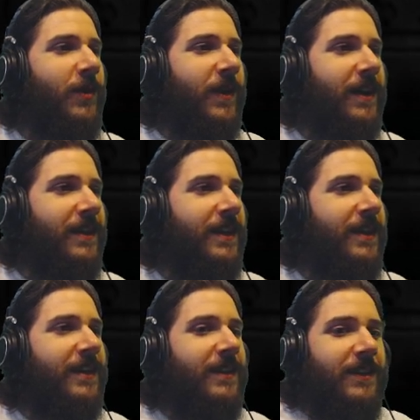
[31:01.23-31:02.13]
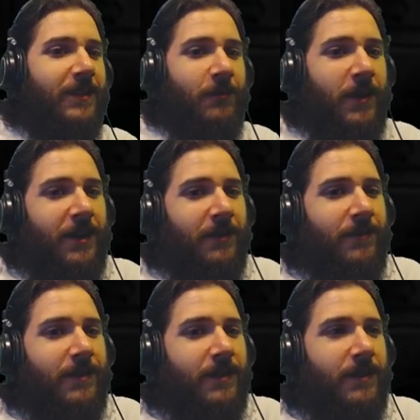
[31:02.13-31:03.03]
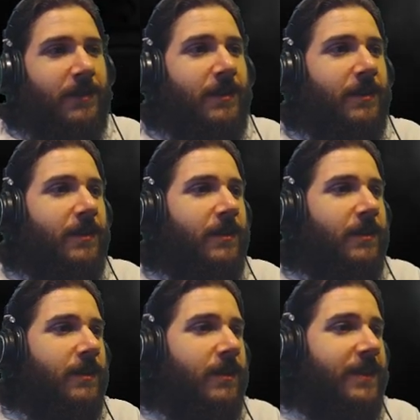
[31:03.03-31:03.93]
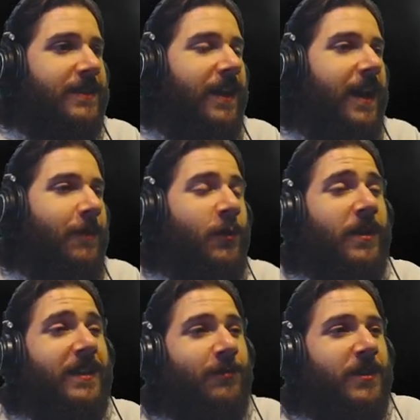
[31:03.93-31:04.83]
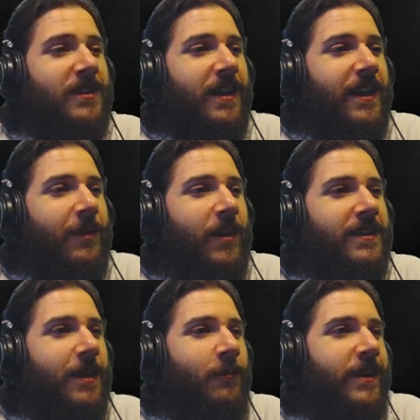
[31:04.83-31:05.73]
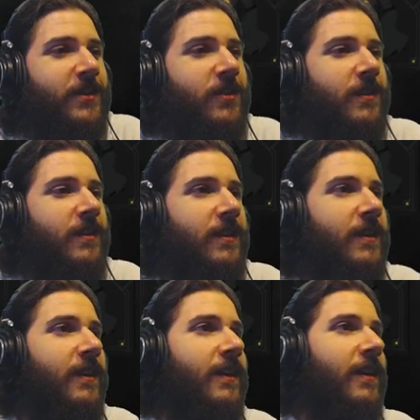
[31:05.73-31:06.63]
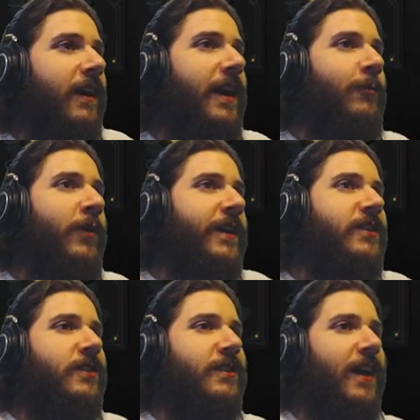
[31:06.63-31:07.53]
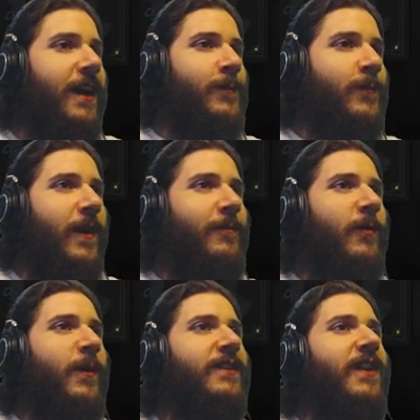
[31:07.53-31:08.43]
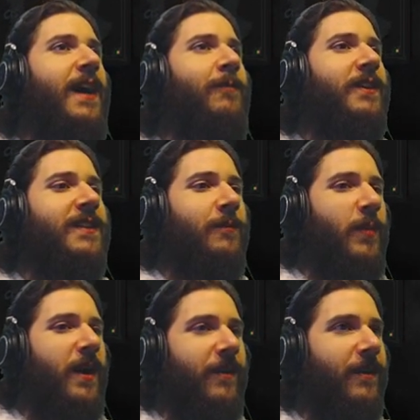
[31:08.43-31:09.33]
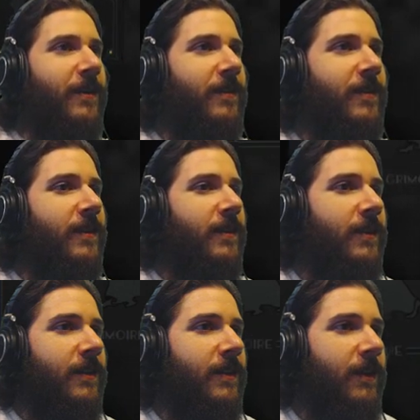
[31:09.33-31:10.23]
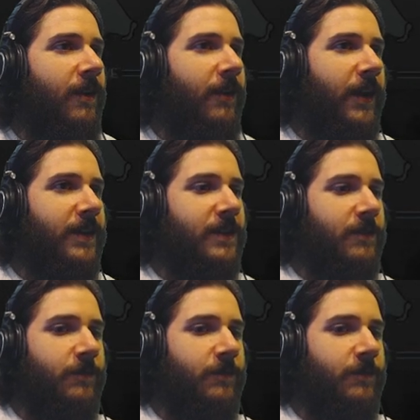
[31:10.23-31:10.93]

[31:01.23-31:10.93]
Okay. Well, it's time. Who needs the witch's hut anyways? I'm rich. I'm rich. I'm a rich obelisk bearer. Alright.